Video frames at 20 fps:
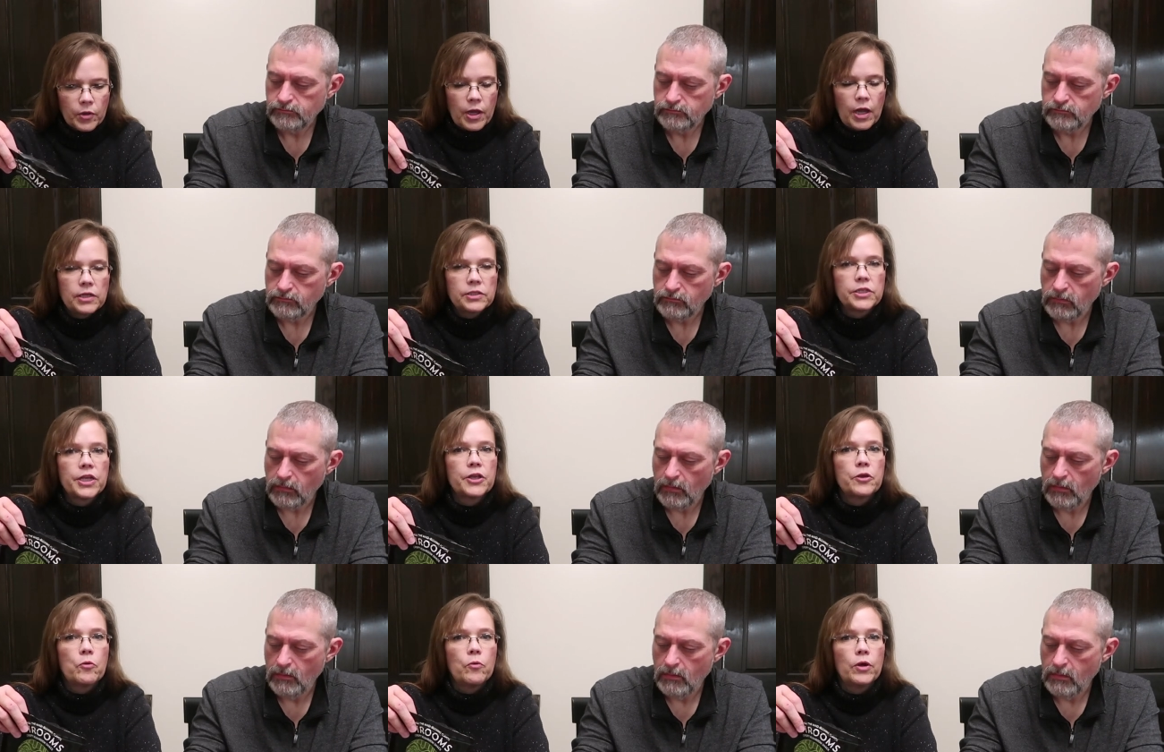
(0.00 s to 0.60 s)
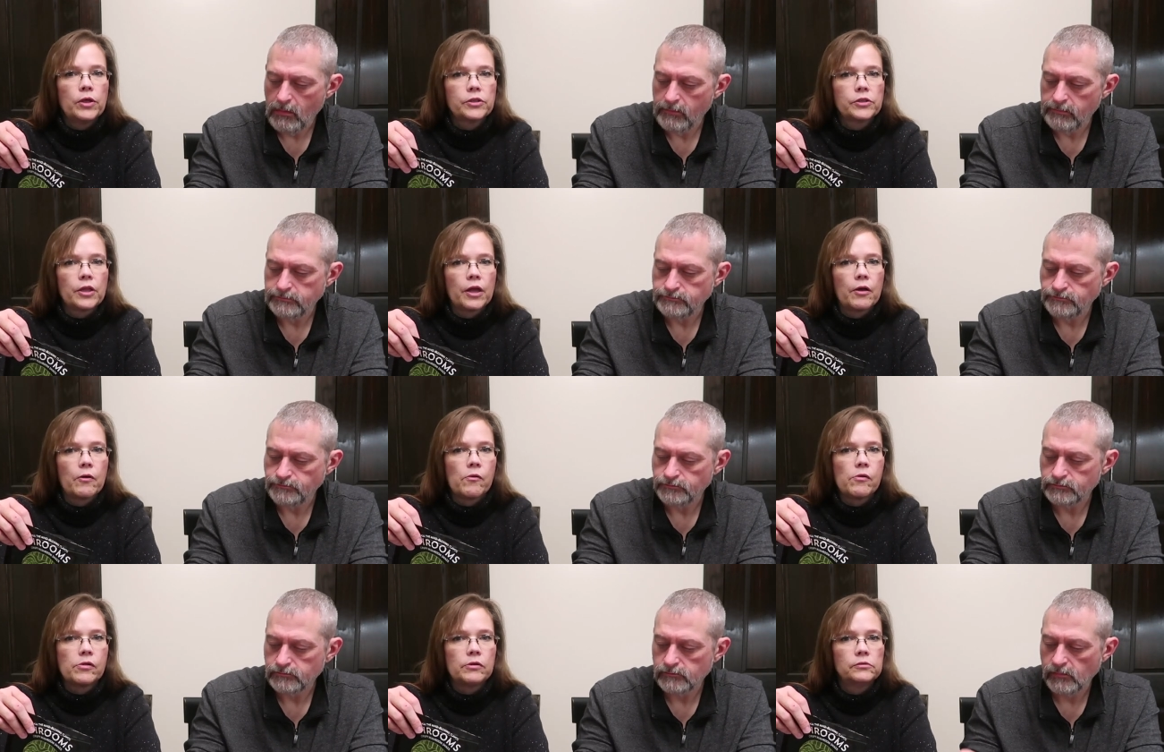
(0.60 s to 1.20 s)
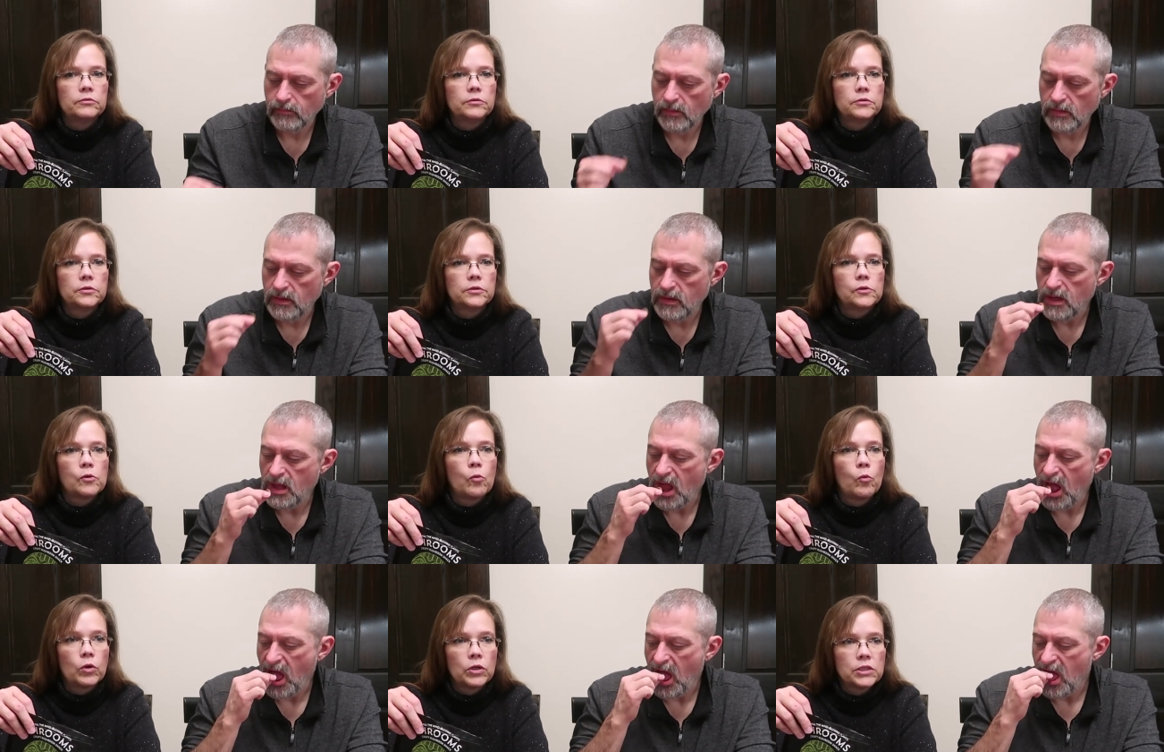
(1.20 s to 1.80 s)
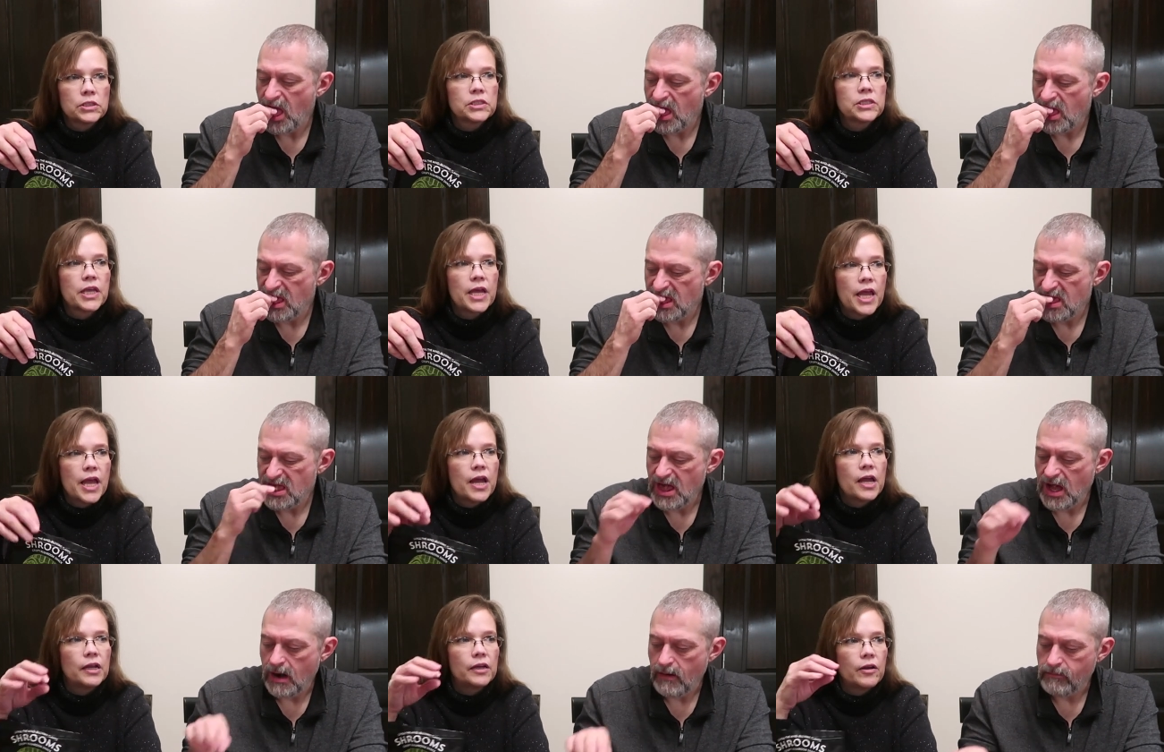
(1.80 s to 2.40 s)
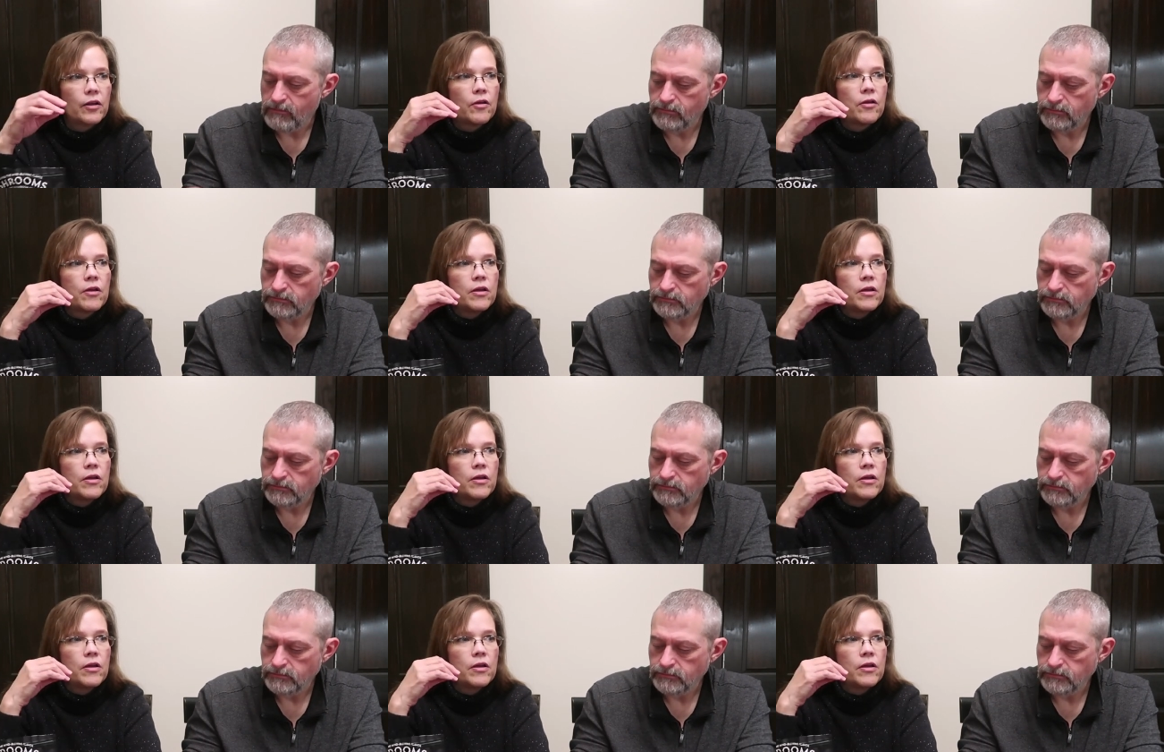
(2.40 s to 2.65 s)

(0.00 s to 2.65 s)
Speaker 1: I tell you what, though, once again,